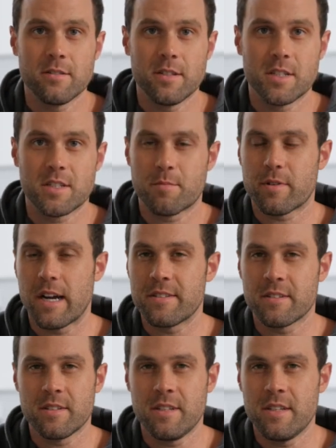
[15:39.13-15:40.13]
It's
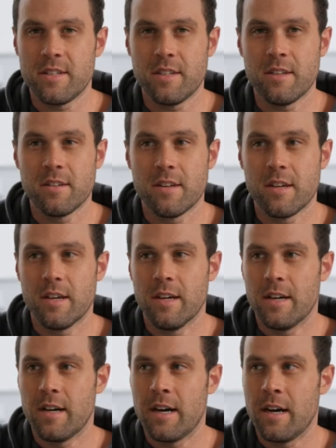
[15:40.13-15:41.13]
surprisingly easy,
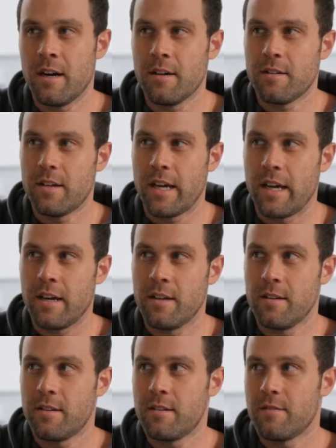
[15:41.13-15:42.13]
and
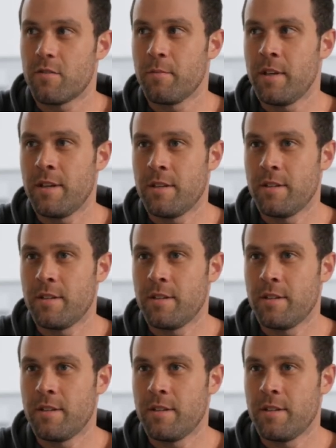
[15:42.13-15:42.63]
for me,